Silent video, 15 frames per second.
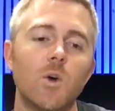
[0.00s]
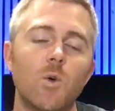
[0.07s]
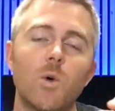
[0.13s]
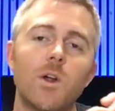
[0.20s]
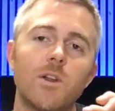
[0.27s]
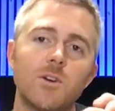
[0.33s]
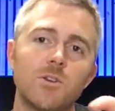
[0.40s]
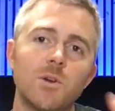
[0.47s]

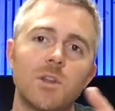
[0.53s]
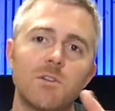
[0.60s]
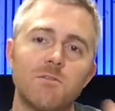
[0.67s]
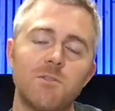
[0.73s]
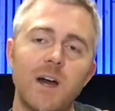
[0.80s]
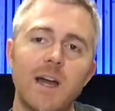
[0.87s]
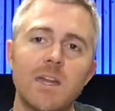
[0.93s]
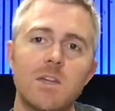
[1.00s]
where they're doing the
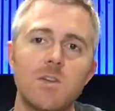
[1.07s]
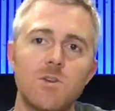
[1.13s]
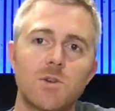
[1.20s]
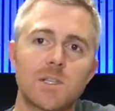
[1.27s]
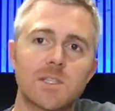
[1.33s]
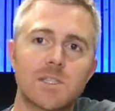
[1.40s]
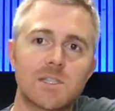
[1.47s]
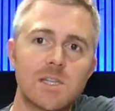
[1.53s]
fighting, you
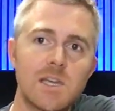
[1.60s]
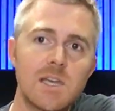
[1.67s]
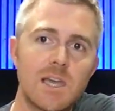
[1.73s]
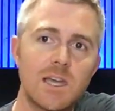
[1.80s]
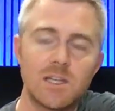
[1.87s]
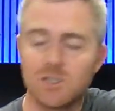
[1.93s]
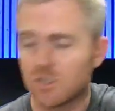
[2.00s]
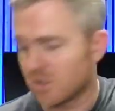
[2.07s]
can see
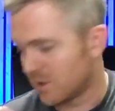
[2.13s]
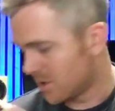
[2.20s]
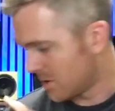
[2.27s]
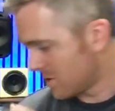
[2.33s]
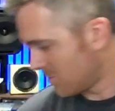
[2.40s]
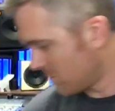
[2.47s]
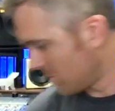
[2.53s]
hinges.